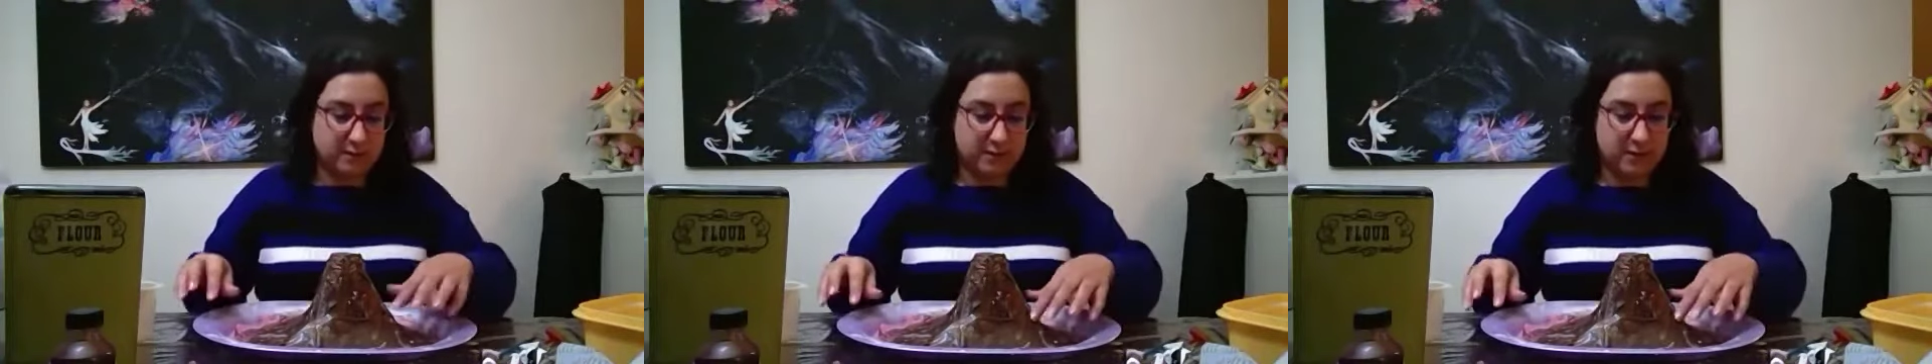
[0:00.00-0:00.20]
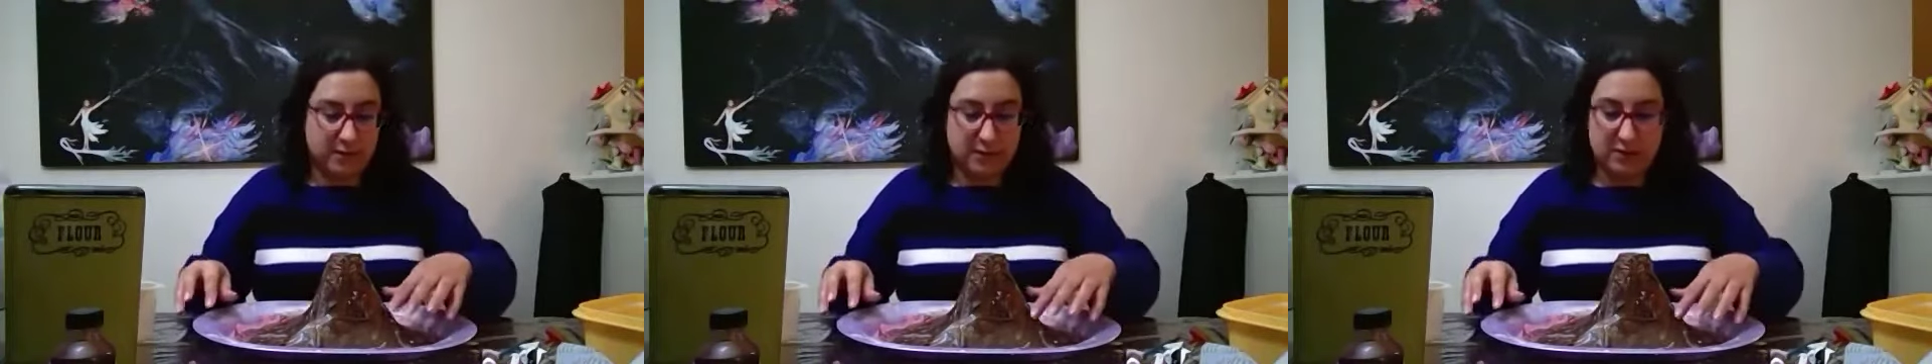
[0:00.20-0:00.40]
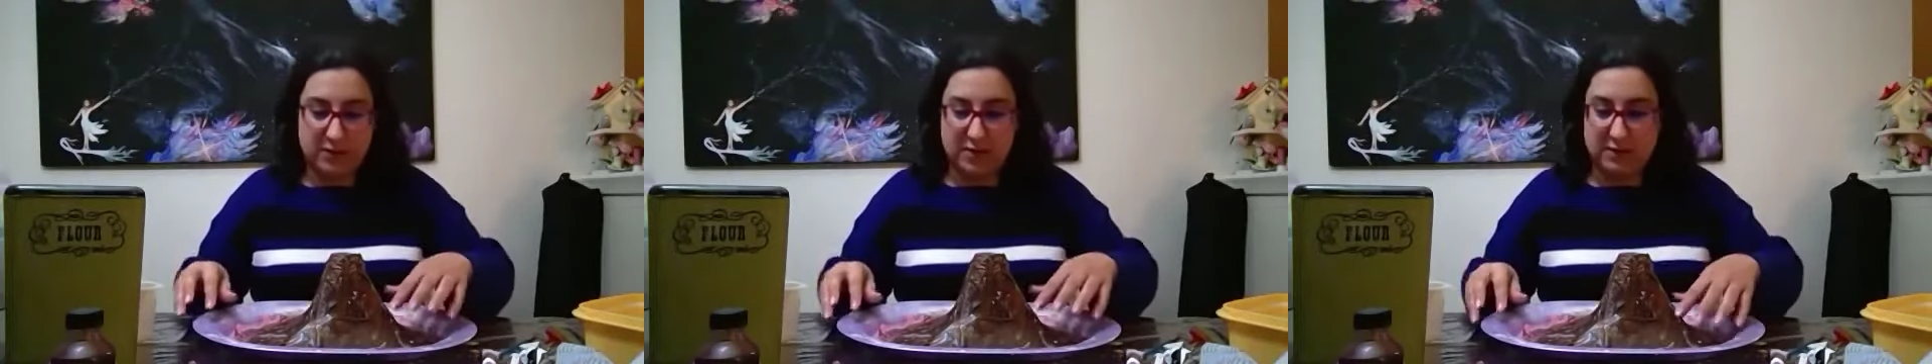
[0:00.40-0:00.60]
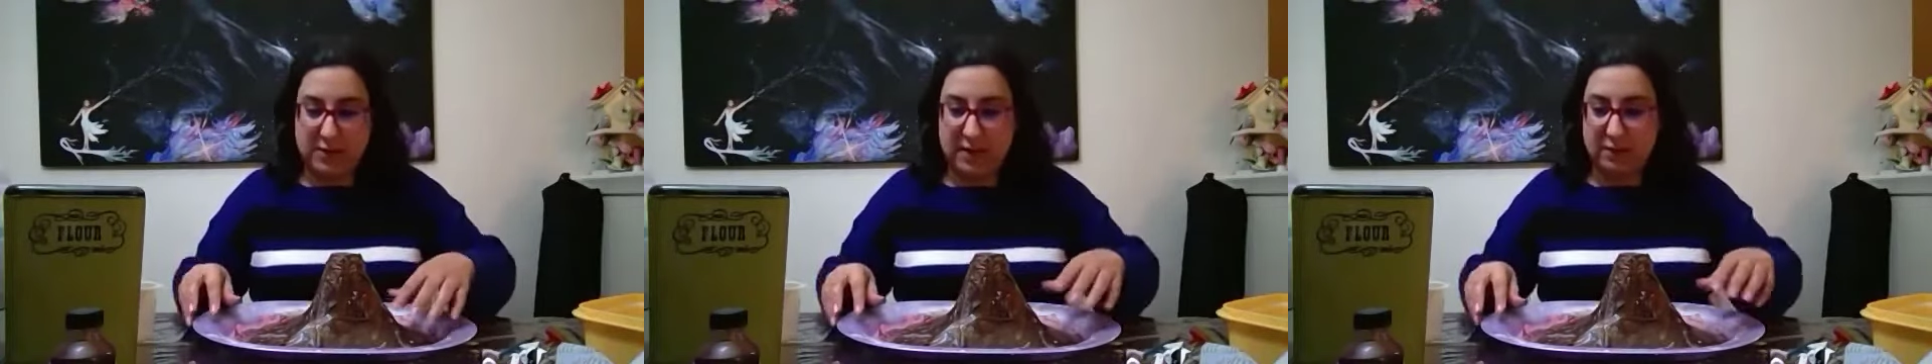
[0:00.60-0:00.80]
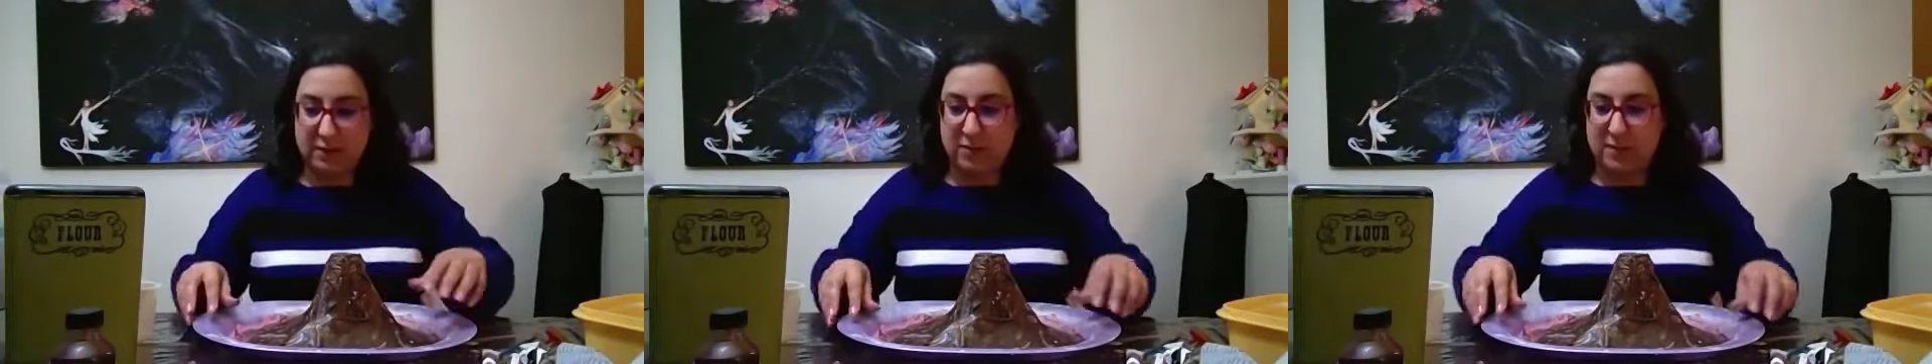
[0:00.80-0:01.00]
So we use the
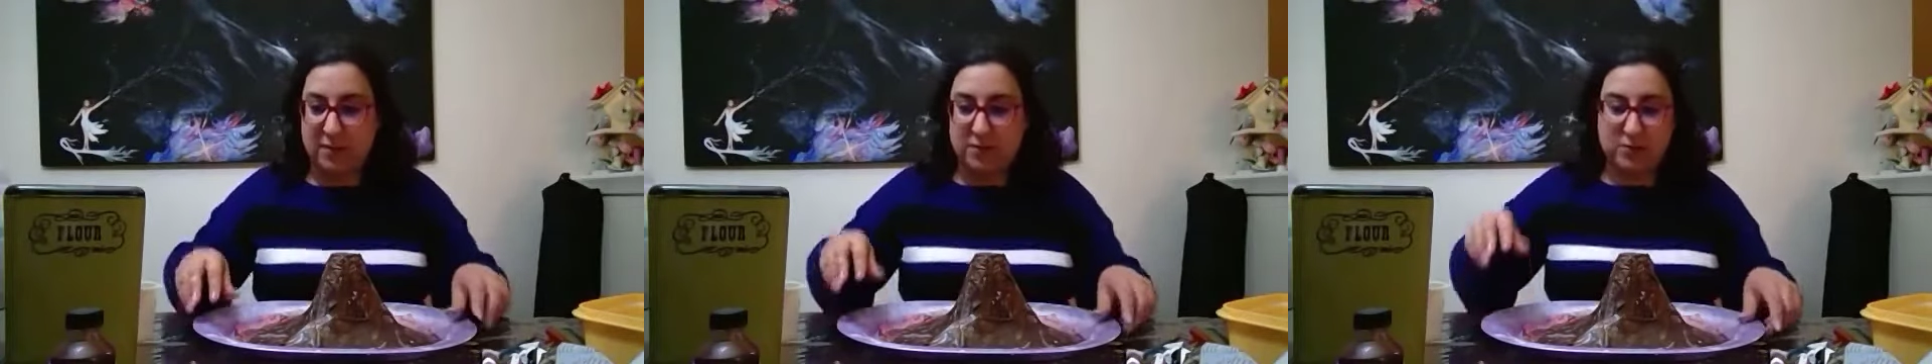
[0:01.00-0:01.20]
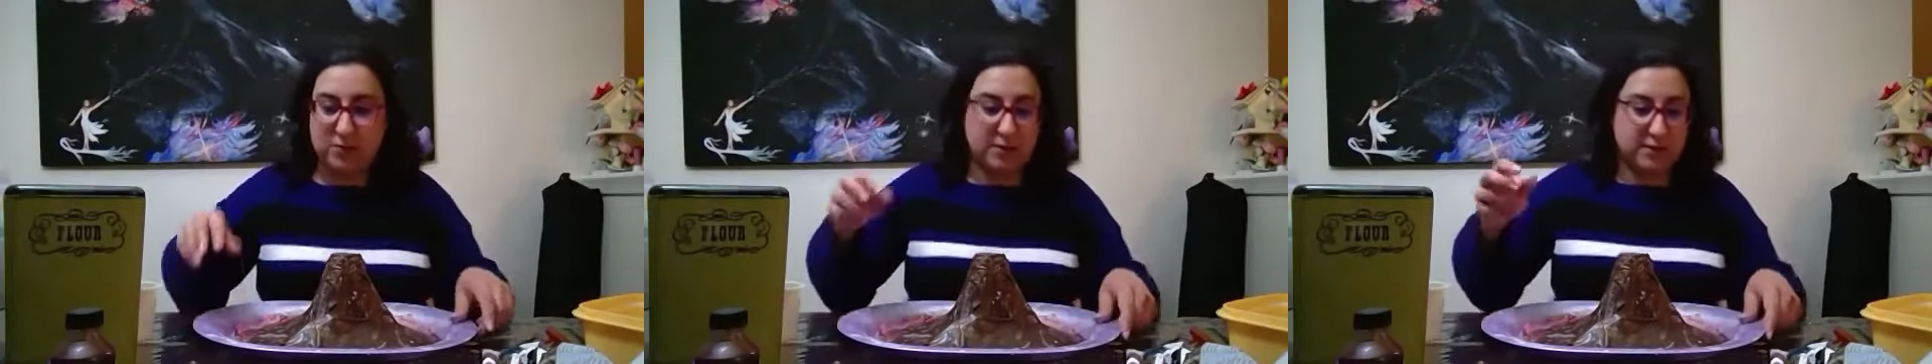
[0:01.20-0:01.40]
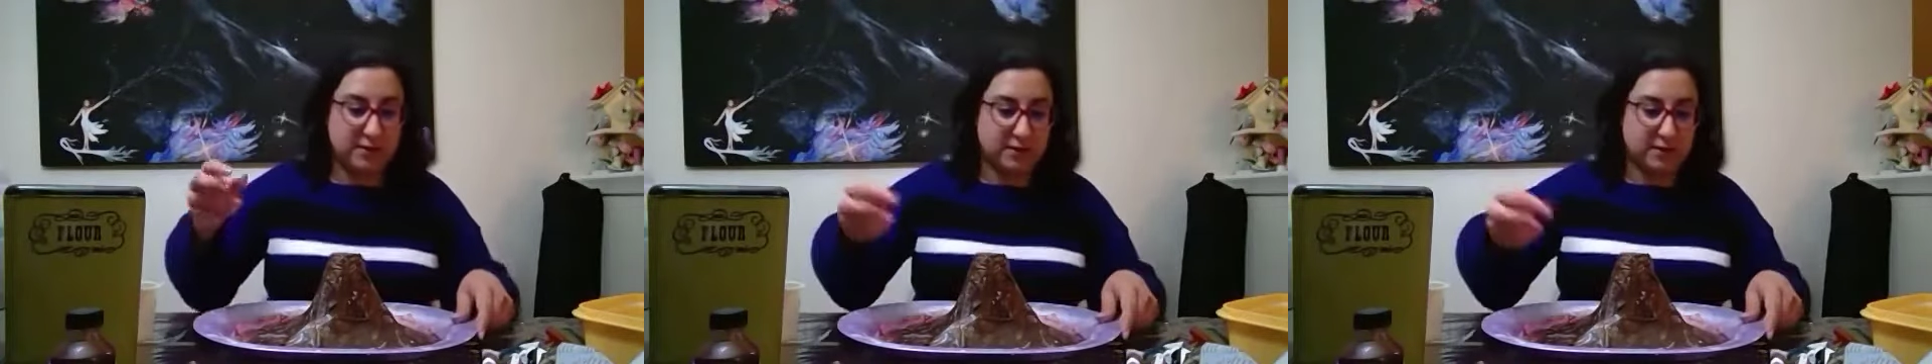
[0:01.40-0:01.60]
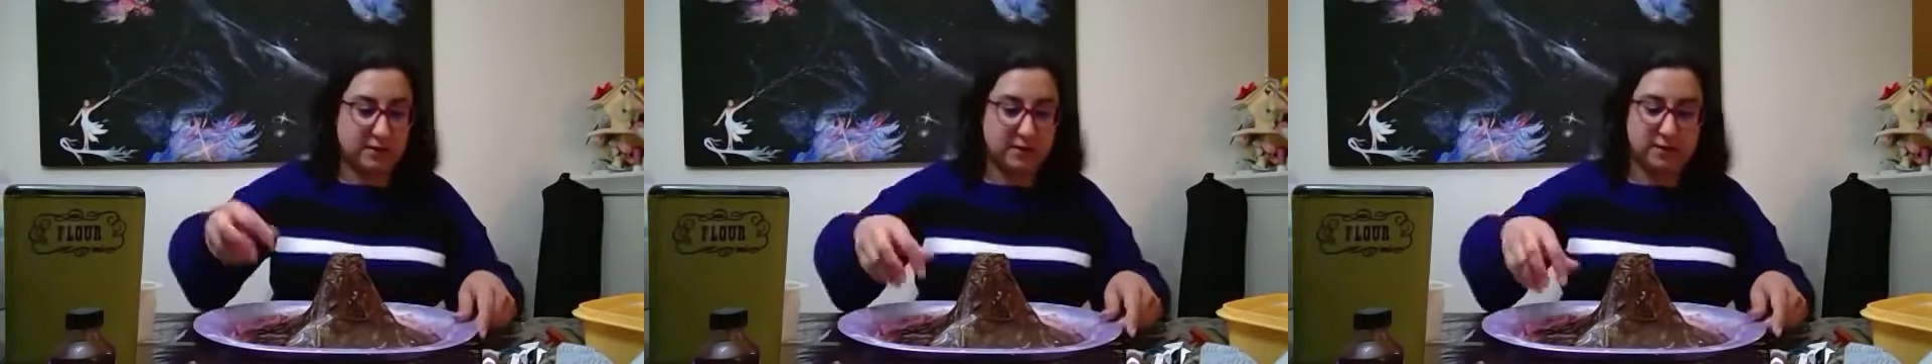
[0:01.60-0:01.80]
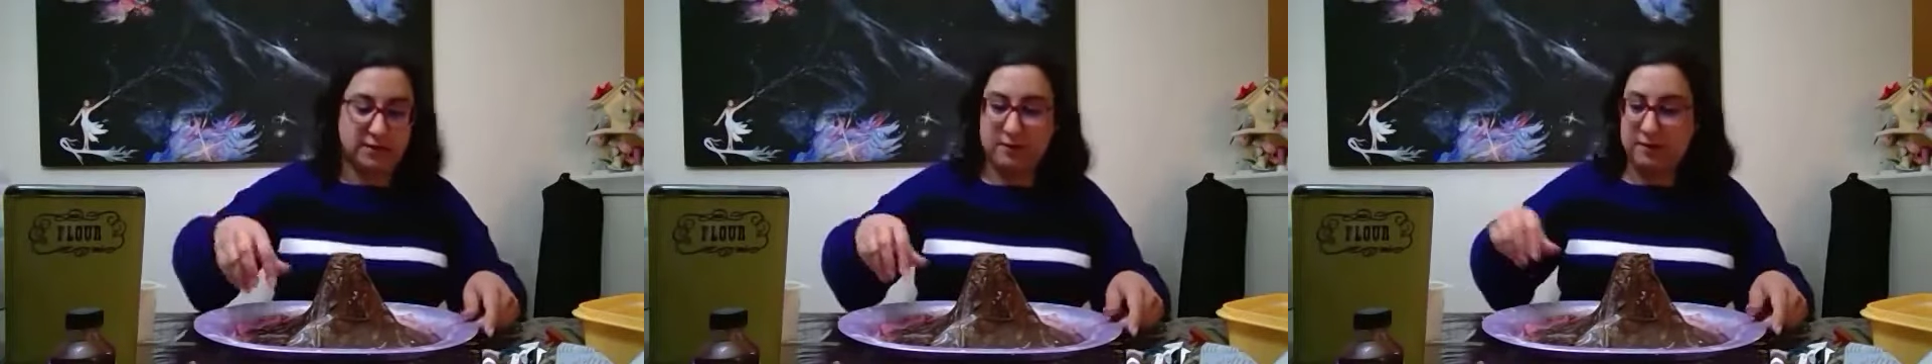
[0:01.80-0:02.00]
paper mache
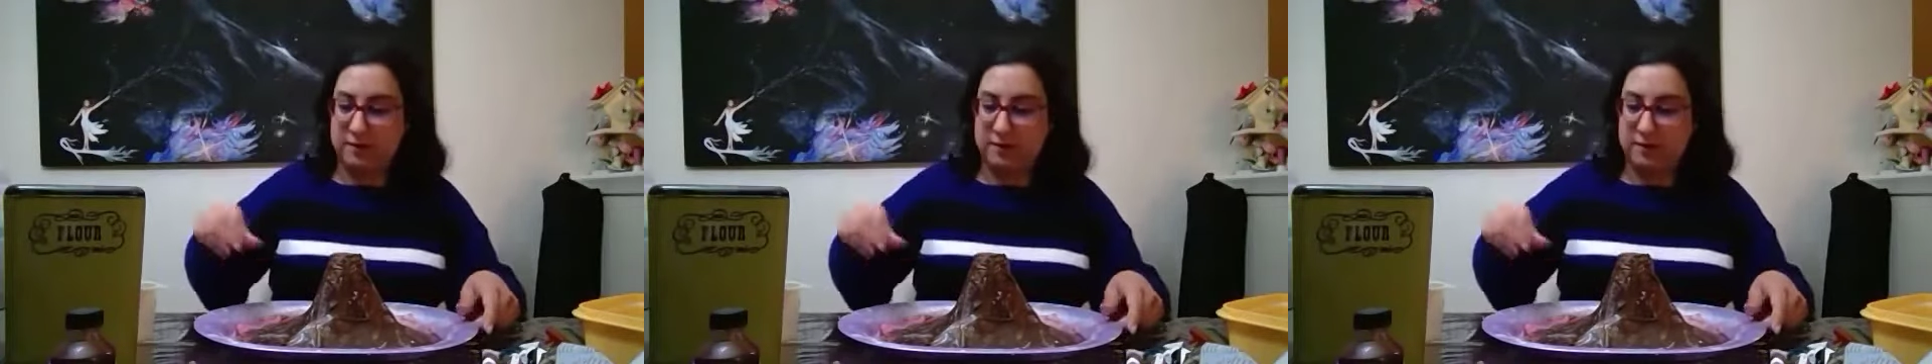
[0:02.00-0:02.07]
technique.